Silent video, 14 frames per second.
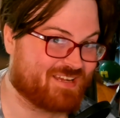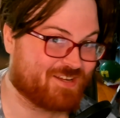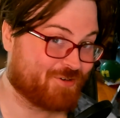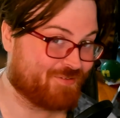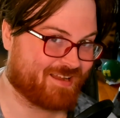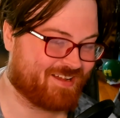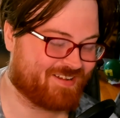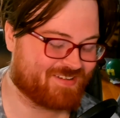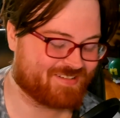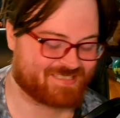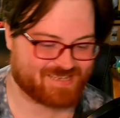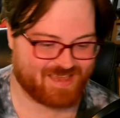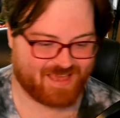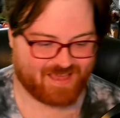who
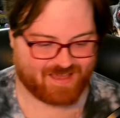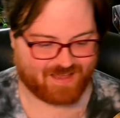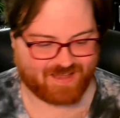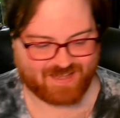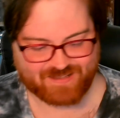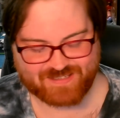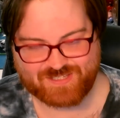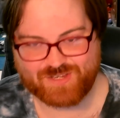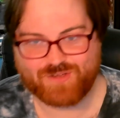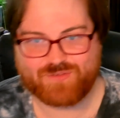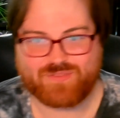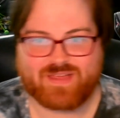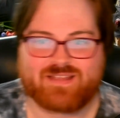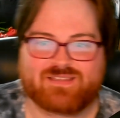knows.
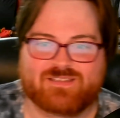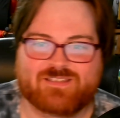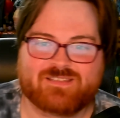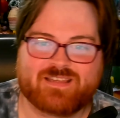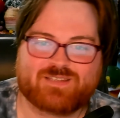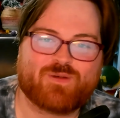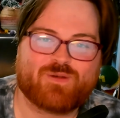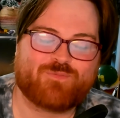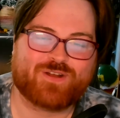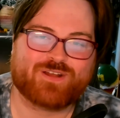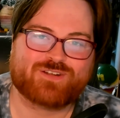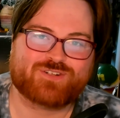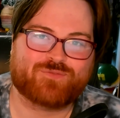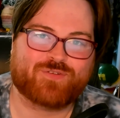So that's my
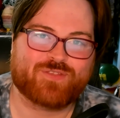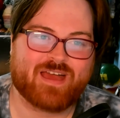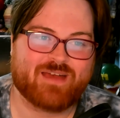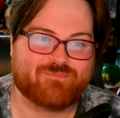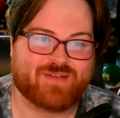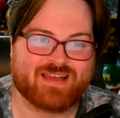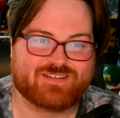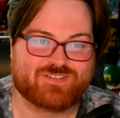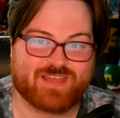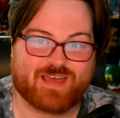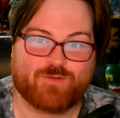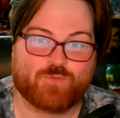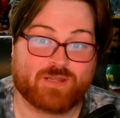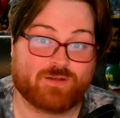prediction for that match.
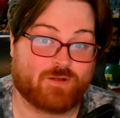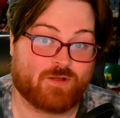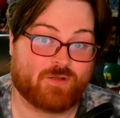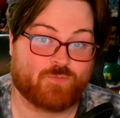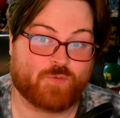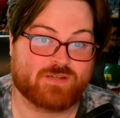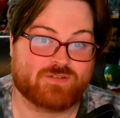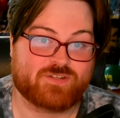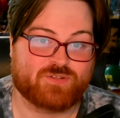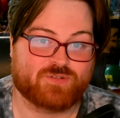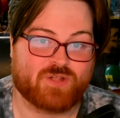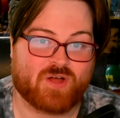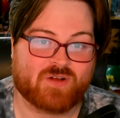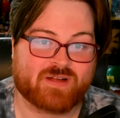That went on way too
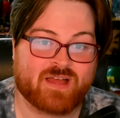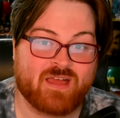long.